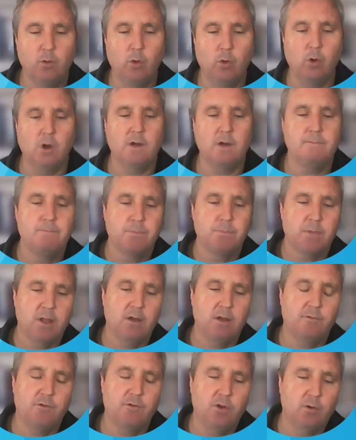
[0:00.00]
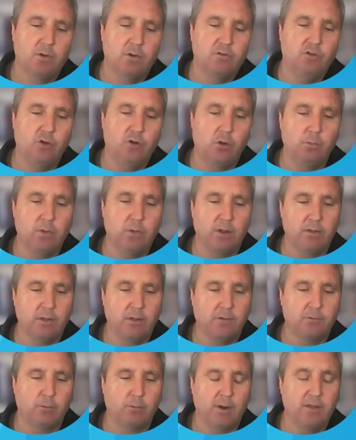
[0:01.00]
or if you assume that the
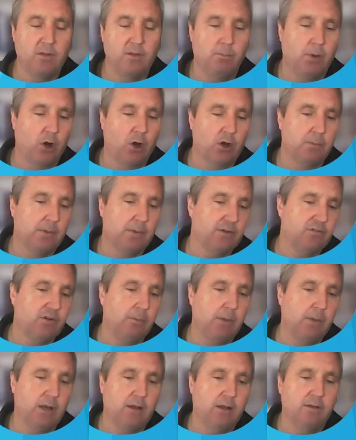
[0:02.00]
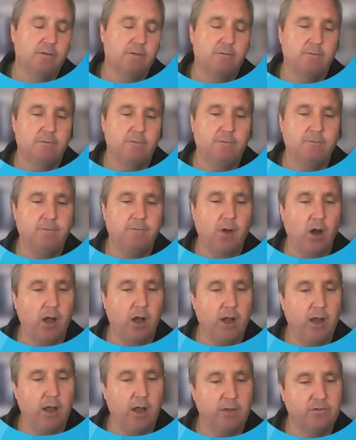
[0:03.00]
3 at the bottom are similar,
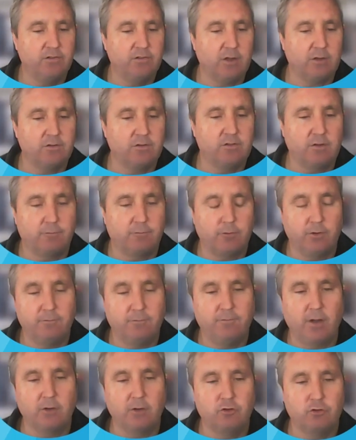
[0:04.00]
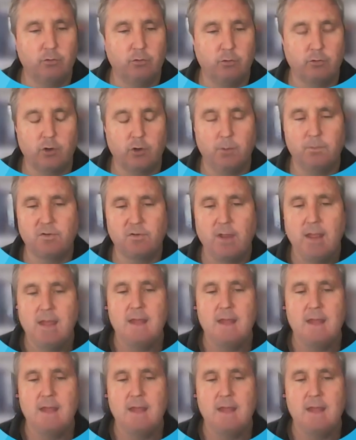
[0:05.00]
6 different functional groups.